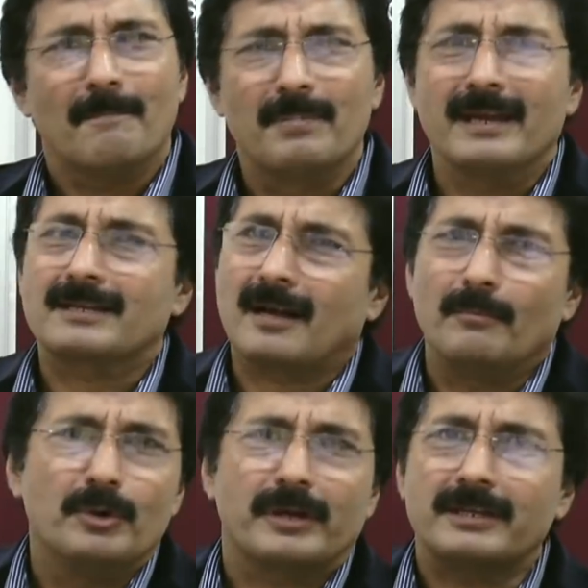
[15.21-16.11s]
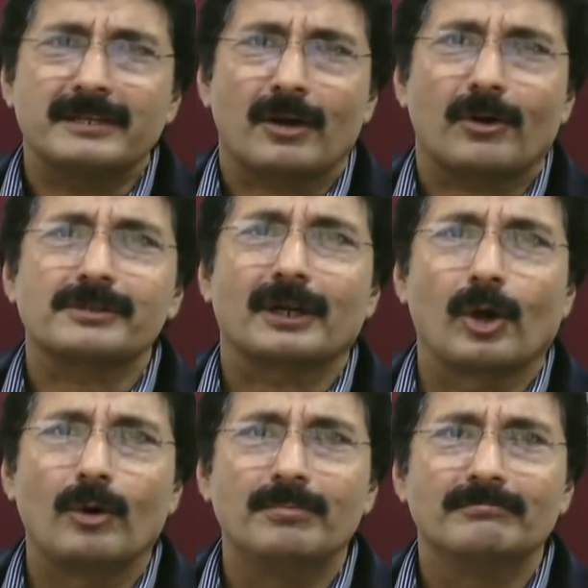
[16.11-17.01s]
be it communicating across the
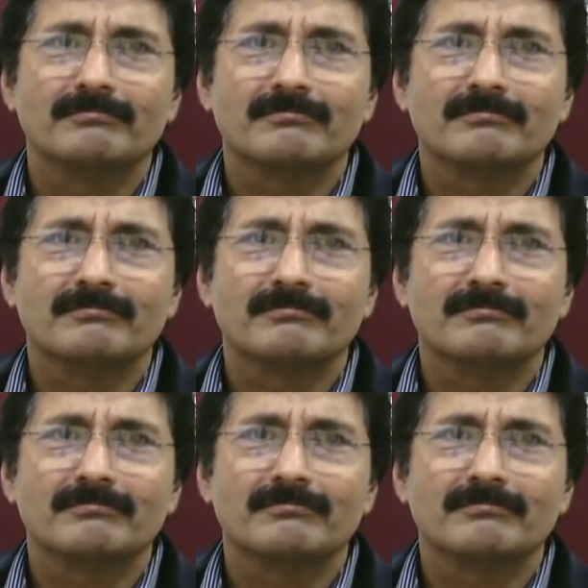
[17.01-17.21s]
globe